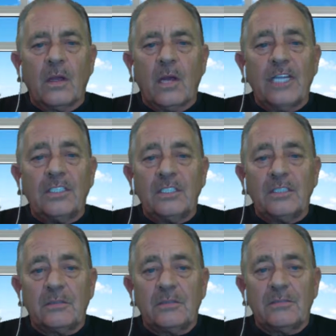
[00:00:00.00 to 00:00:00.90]
It's
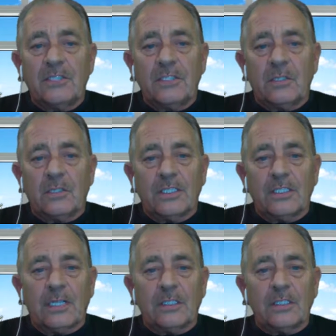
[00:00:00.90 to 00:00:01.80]
just physical
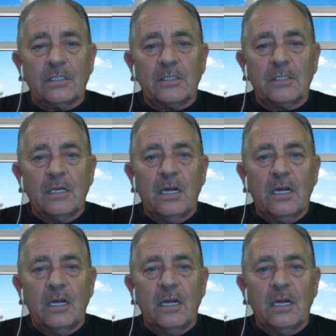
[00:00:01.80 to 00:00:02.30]
intelligence.